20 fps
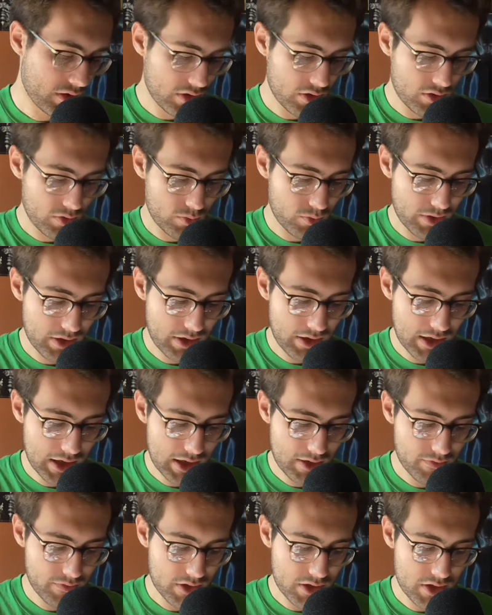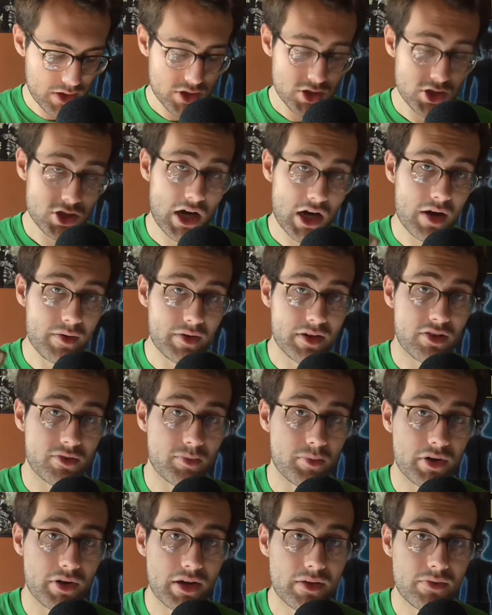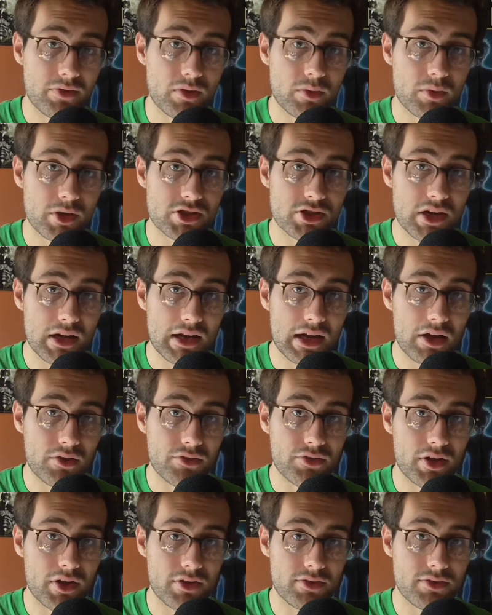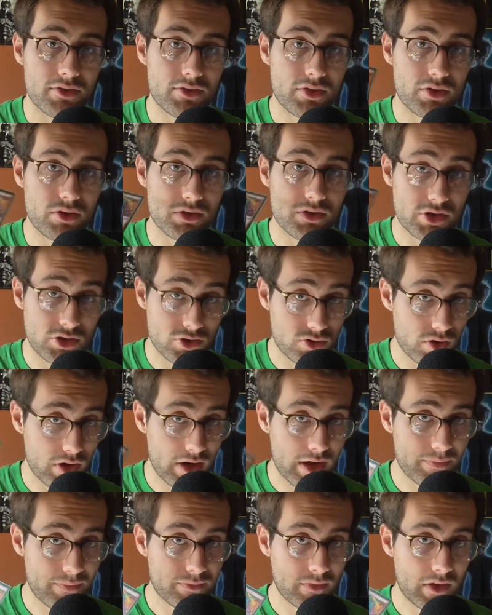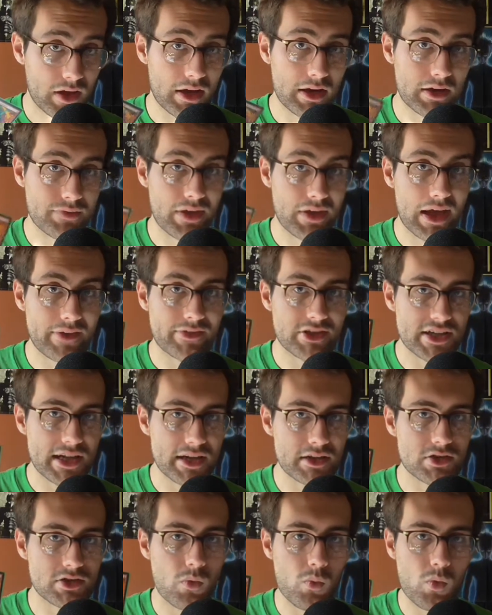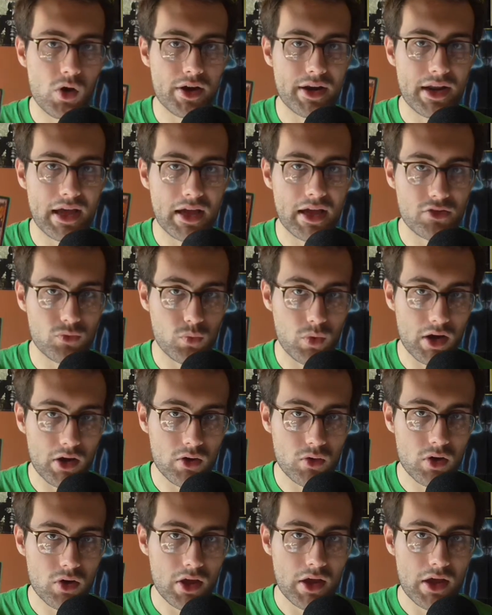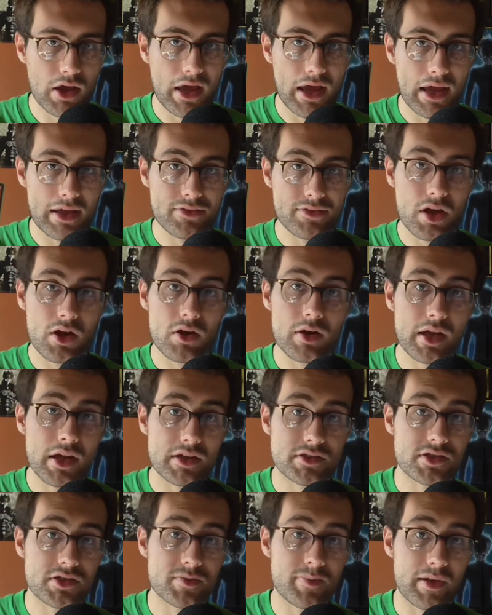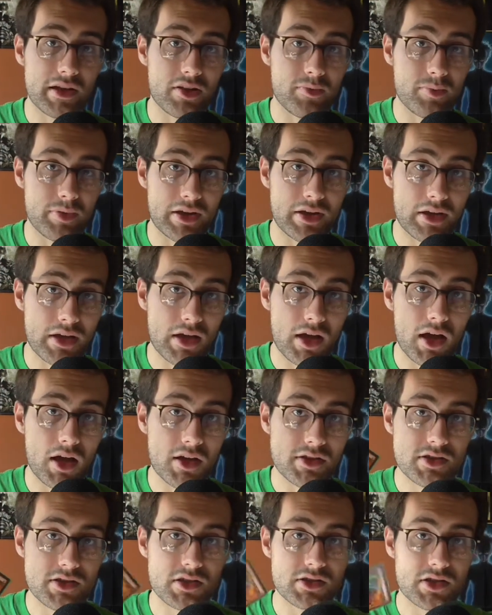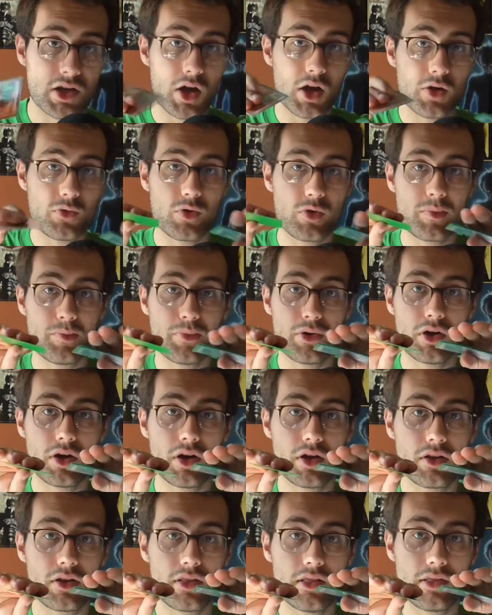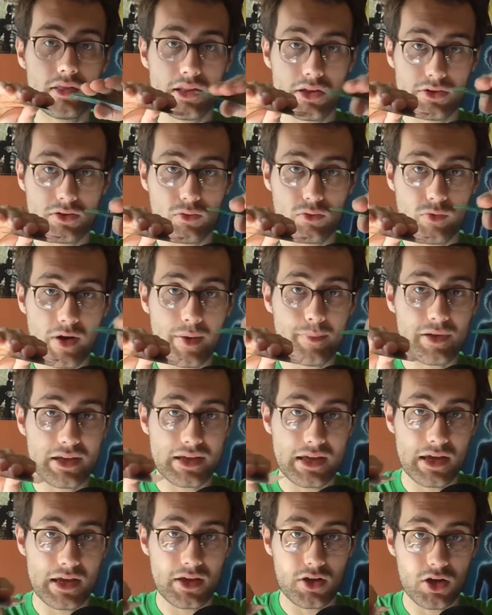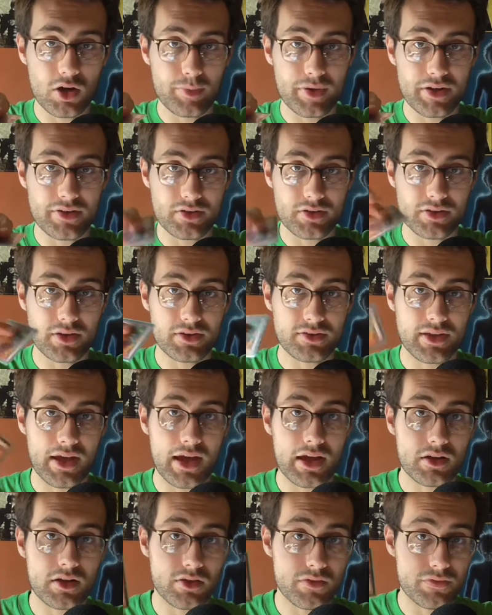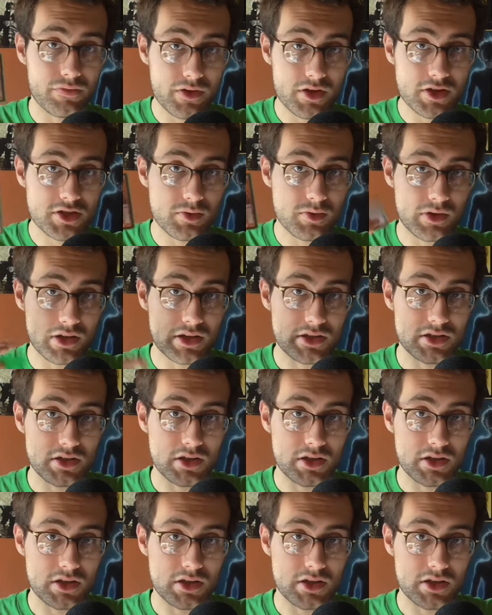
We have Shattering Spree, which allows us to destroy it. And if they have a Chalice on 1 as well, it's only as the spell is being cast. So if we put little Replicate copies on the stack, the first one is